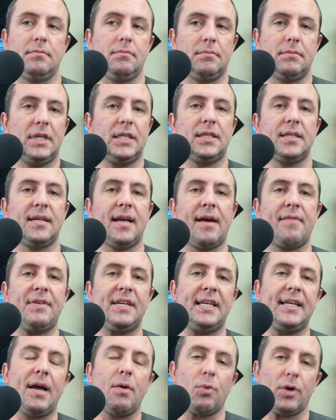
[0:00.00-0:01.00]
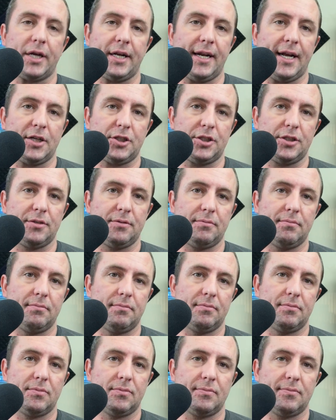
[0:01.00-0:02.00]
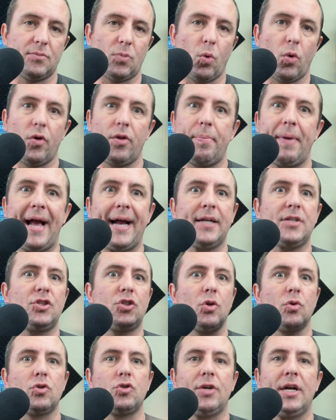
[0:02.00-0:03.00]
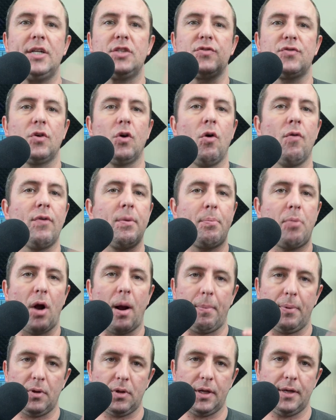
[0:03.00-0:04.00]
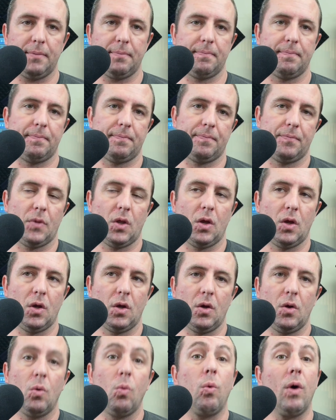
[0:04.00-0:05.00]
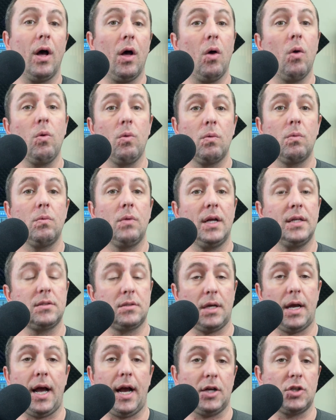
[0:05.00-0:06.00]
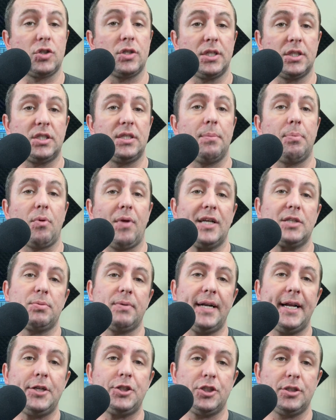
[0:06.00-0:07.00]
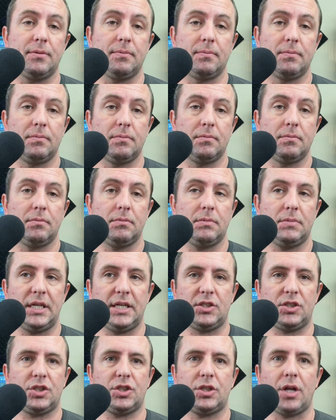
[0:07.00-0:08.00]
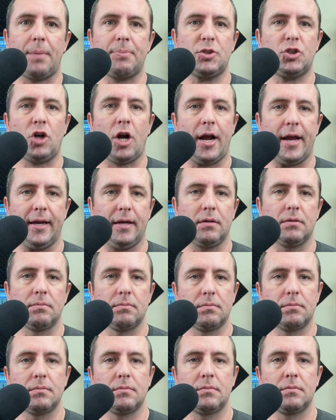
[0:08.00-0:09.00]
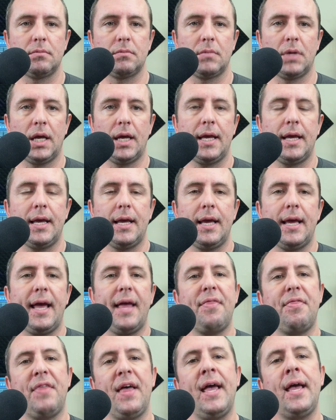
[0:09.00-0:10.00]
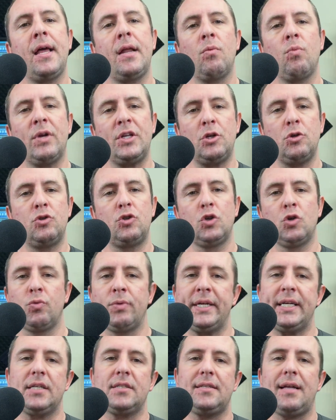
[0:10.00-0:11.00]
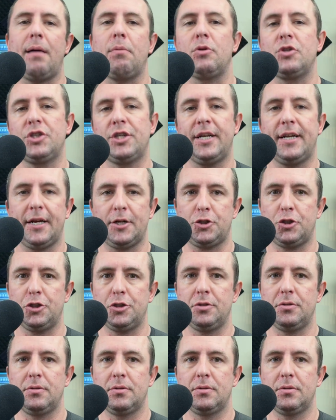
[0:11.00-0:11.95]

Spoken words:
it doesn't have any network connection or the packets don't transfer over properly? Well, that's actually a simple explanation. It stops trying. And then when you do reestablish connection,